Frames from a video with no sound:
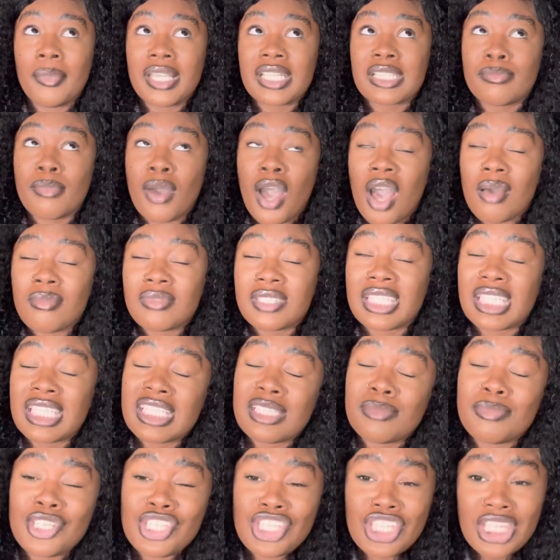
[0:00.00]
His mom
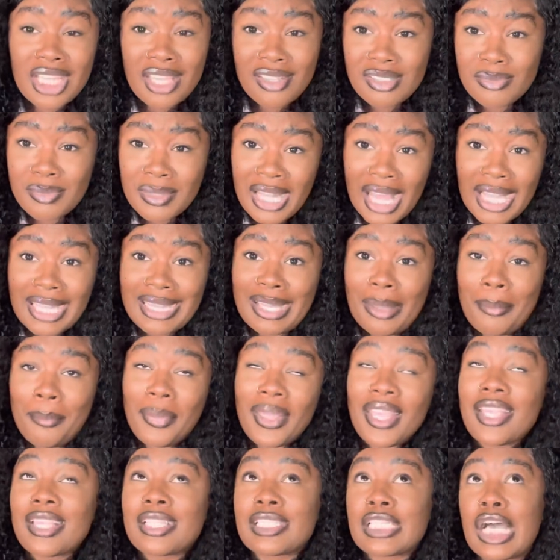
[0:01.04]
sees me. She gives me like the
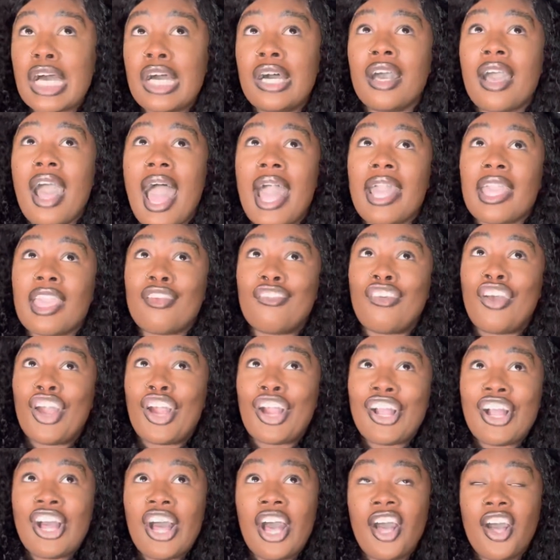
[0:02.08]
biggest hug. I give
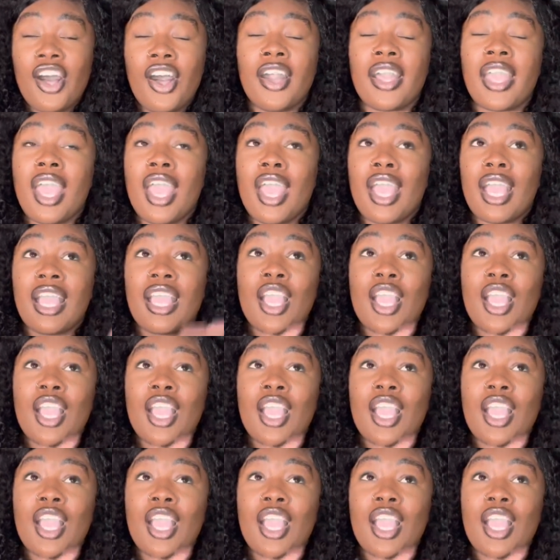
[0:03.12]
her a hug.